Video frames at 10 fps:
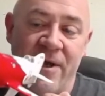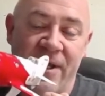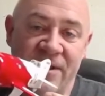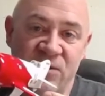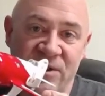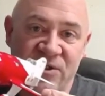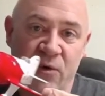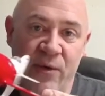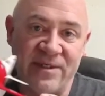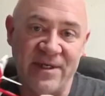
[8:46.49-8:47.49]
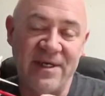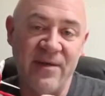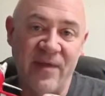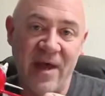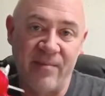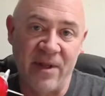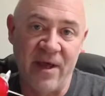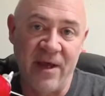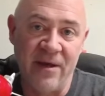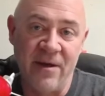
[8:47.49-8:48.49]
is what's going to keep that
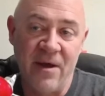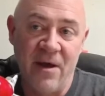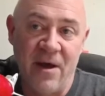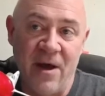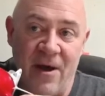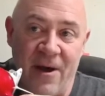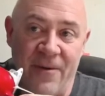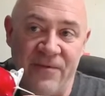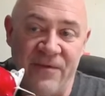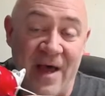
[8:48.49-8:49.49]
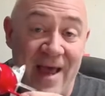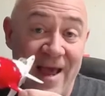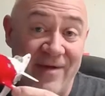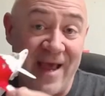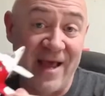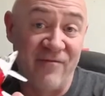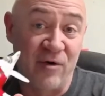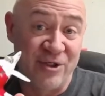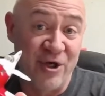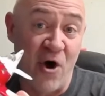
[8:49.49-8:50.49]
plane uh, not having
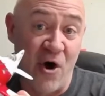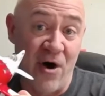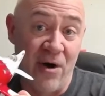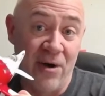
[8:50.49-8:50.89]
adverse yaw.